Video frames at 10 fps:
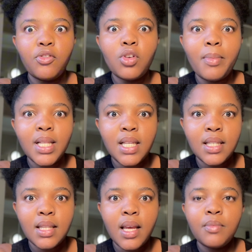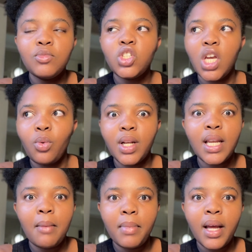if your matter is there, check what
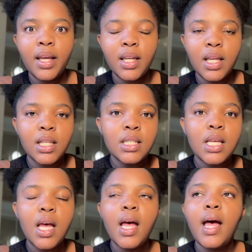number it is,